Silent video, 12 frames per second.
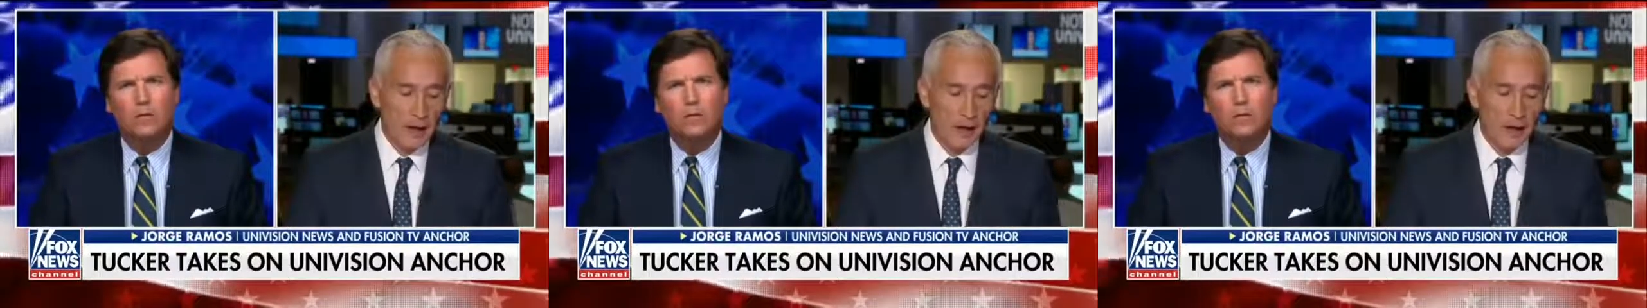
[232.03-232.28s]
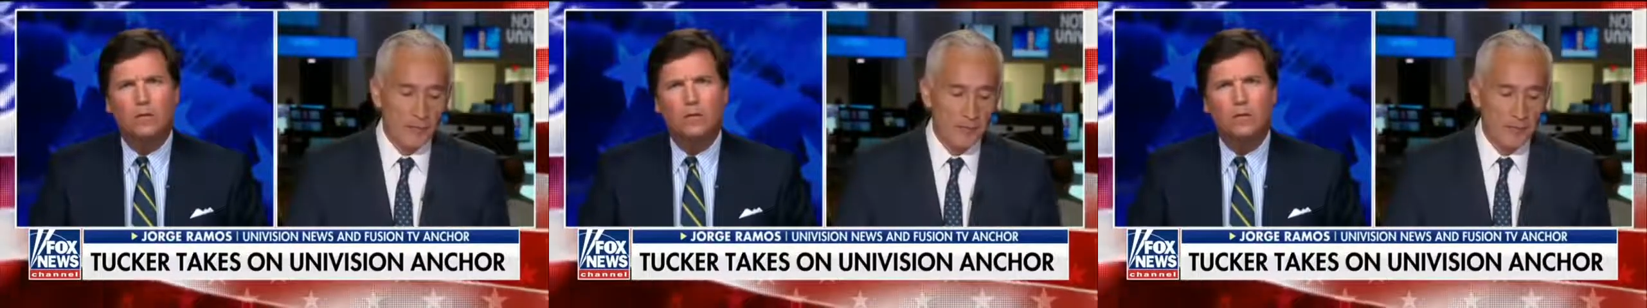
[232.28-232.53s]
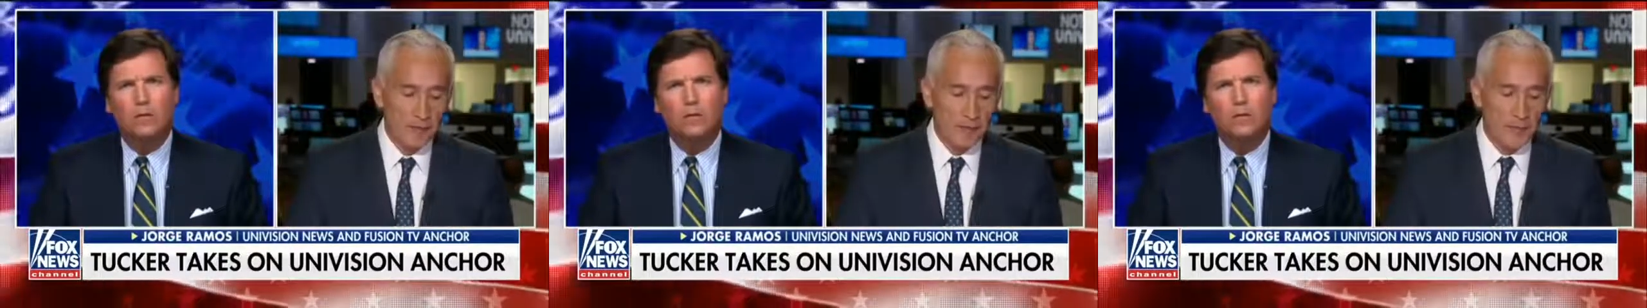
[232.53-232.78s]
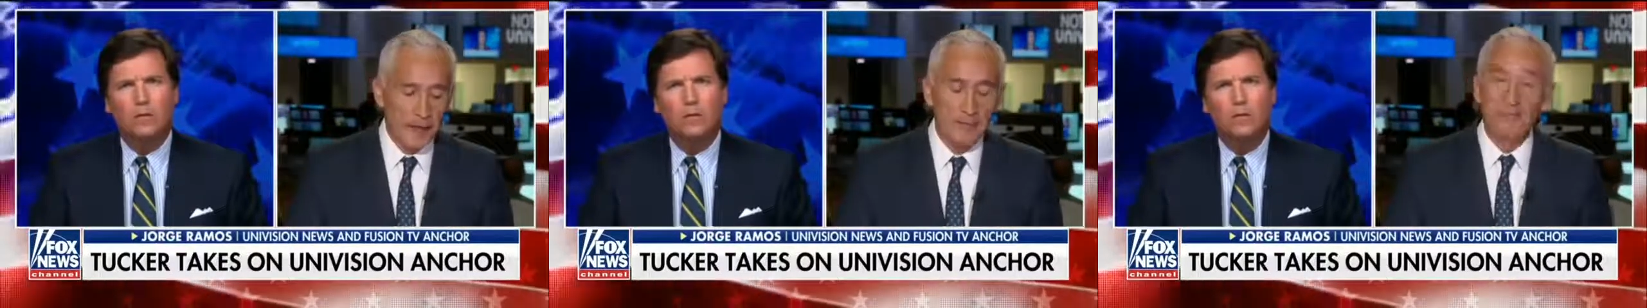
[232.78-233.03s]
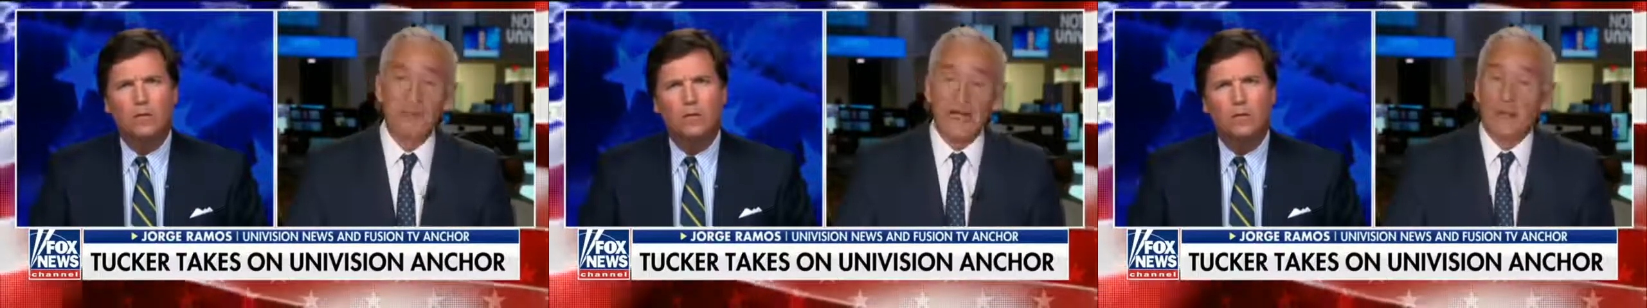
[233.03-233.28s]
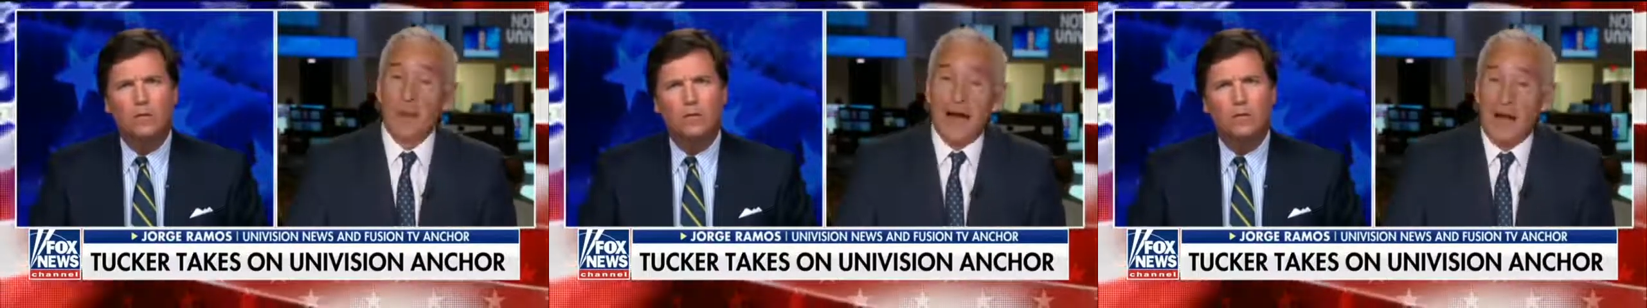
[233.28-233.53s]
Speaker 1: um, then
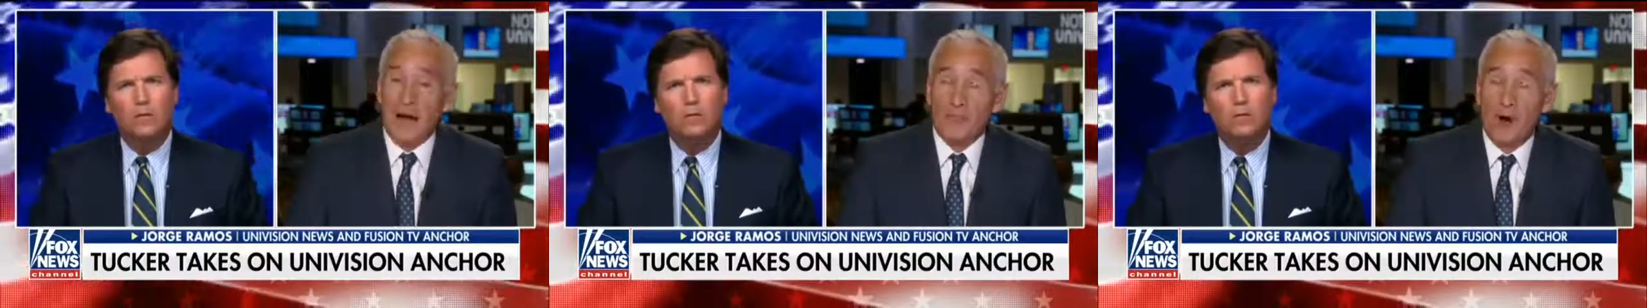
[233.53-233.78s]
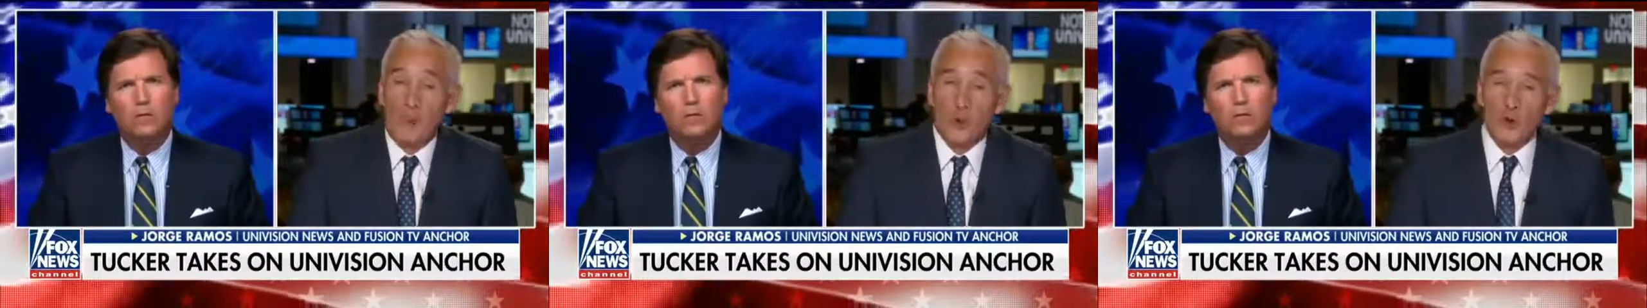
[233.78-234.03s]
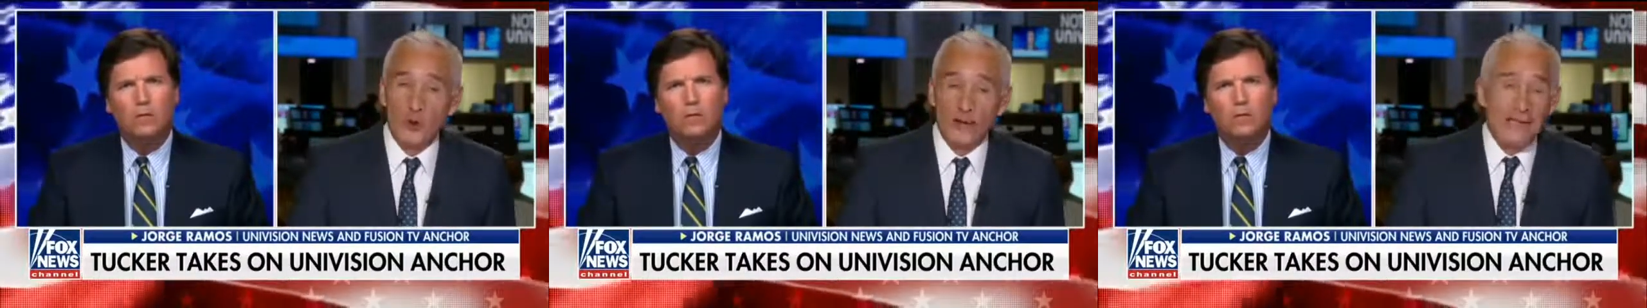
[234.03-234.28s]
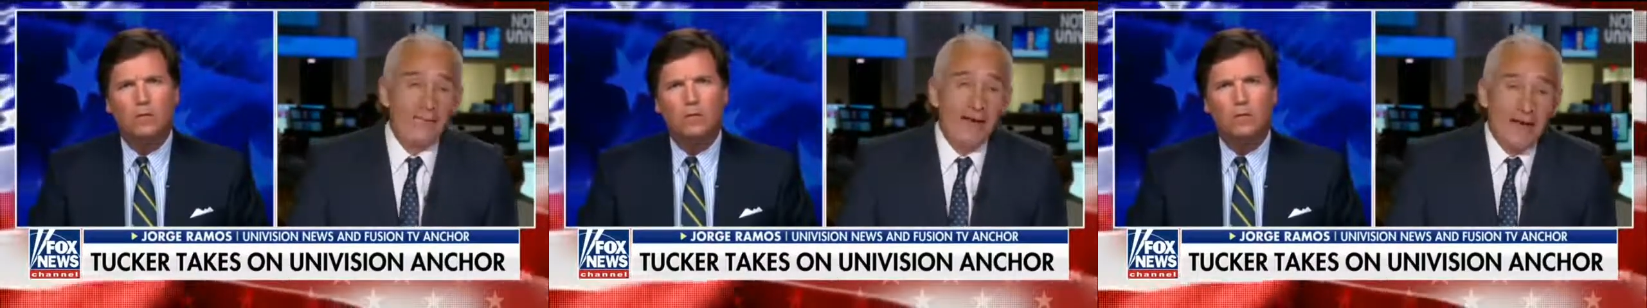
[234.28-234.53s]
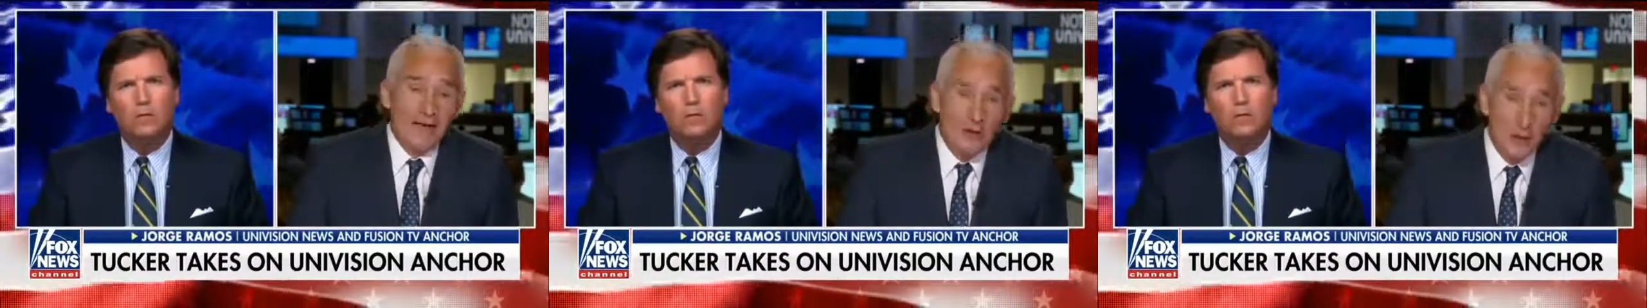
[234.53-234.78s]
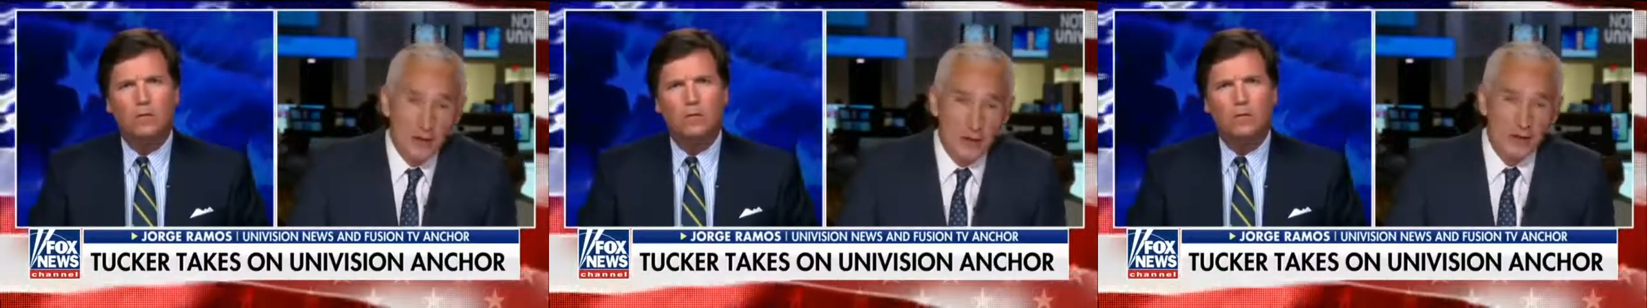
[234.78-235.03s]
they might have the opportunity
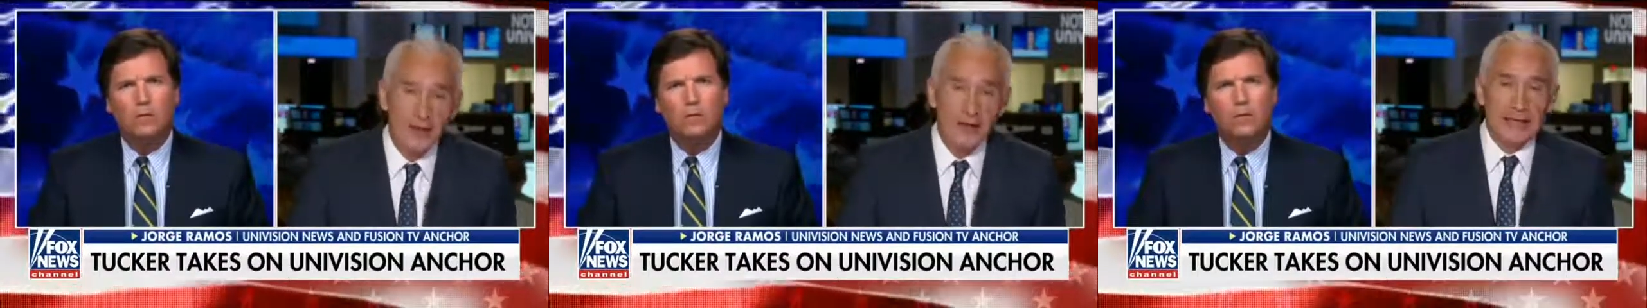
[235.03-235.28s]
eventually,